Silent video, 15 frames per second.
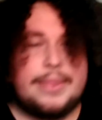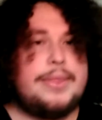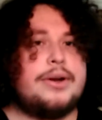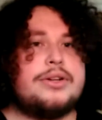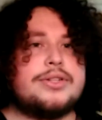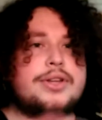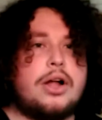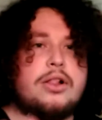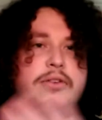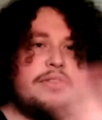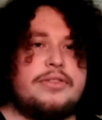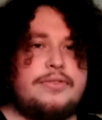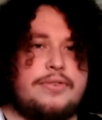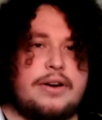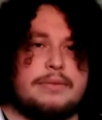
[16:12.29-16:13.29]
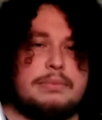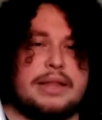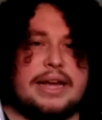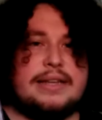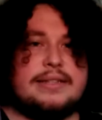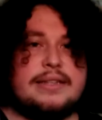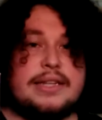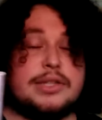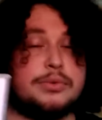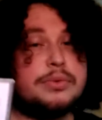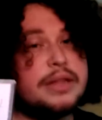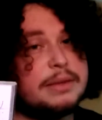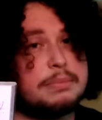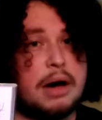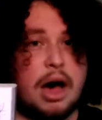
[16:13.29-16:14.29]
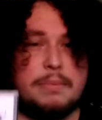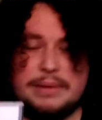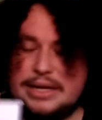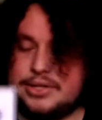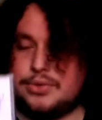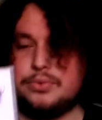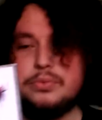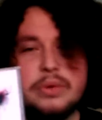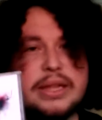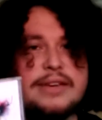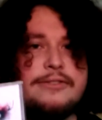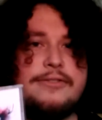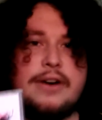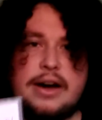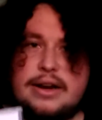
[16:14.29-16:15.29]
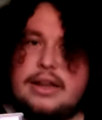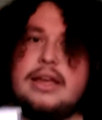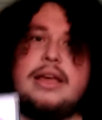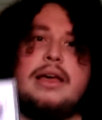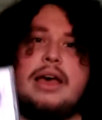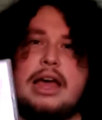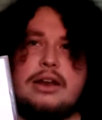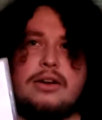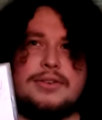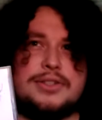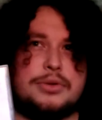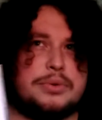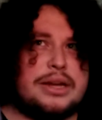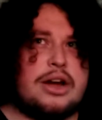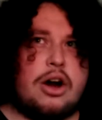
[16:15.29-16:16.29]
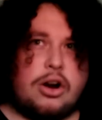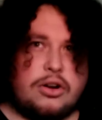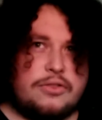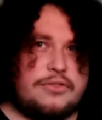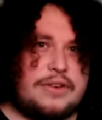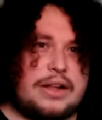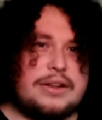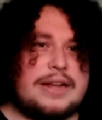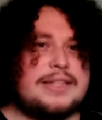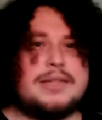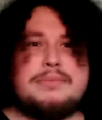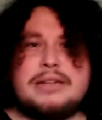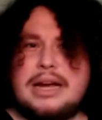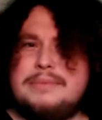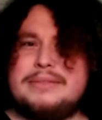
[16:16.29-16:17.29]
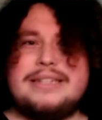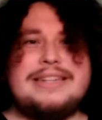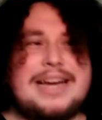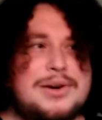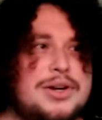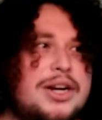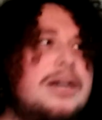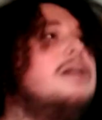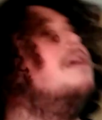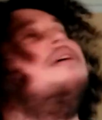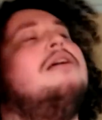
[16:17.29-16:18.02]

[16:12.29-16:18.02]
They're just all over the place. It's really poppy, it's really fun, and also really heartfelt, and sometimes a downer.